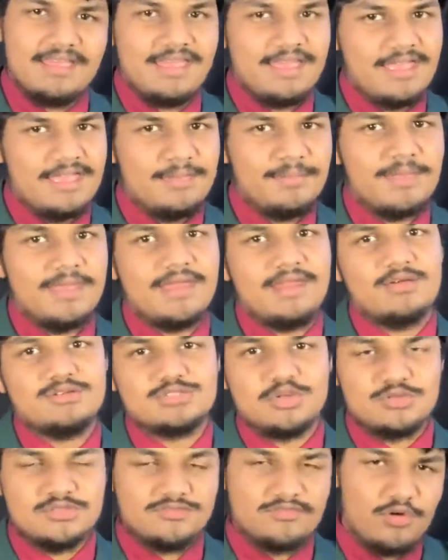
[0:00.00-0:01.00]
hey man, I was
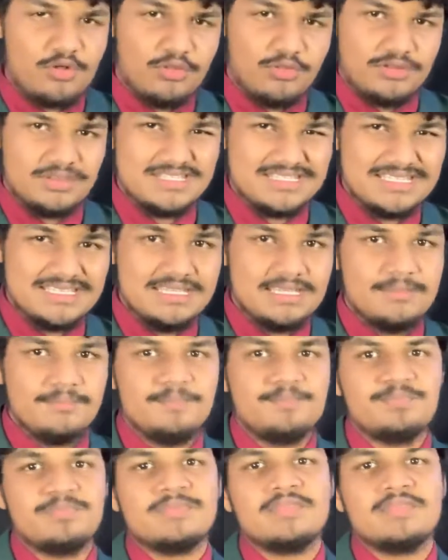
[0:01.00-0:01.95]
always following a team,